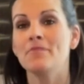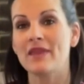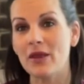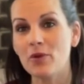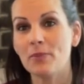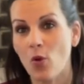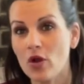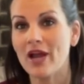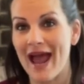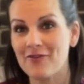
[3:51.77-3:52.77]
they
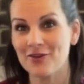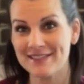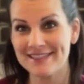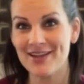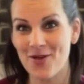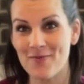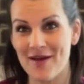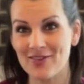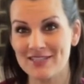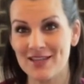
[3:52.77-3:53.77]
report every single
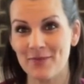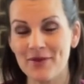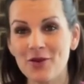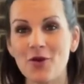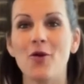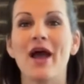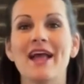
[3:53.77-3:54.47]
month to the bureau.